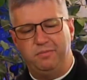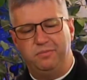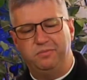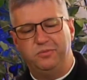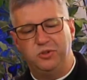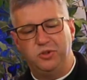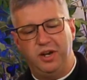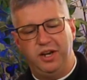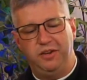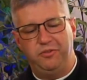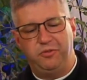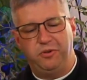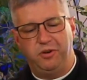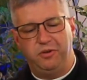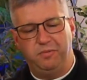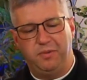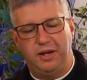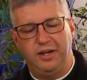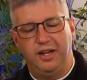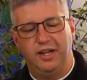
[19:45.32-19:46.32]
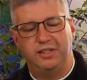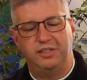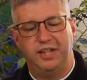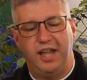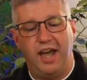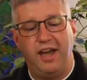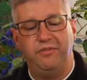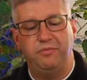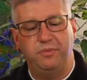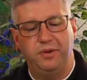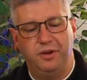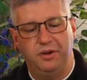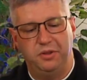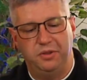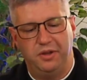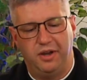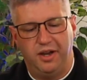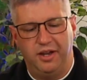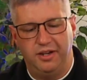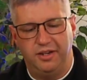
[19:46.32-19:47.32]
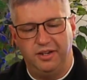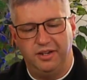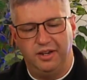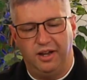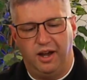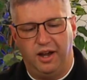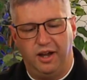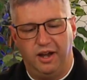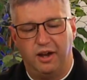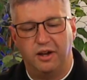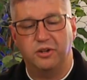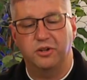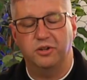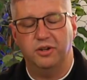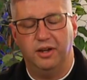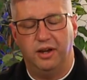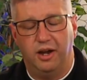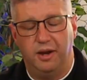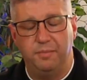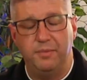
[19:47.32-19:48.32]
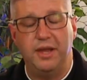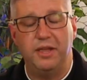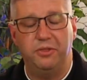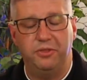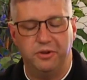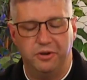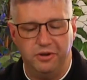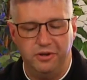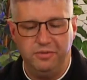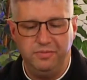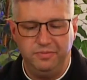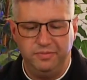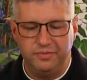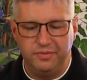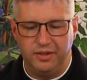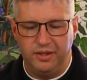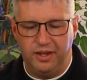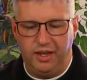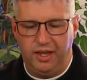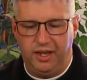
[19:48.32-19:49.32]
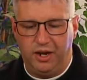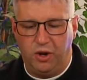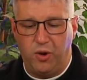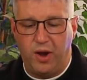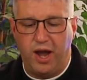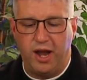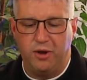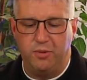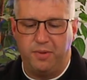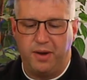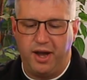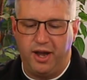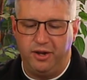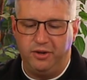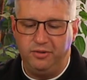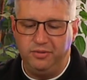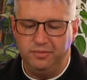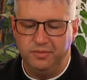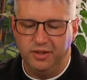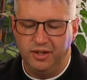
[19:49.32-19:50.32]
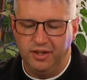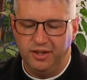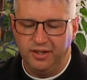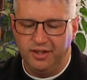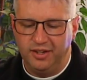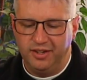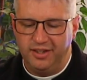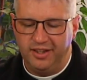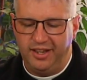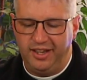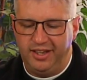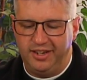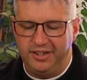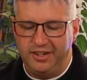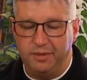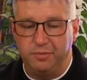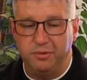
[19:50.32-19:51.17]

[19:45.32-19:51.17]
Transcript: training for my next half marathon May 3rd at Ohio Pile. And I'm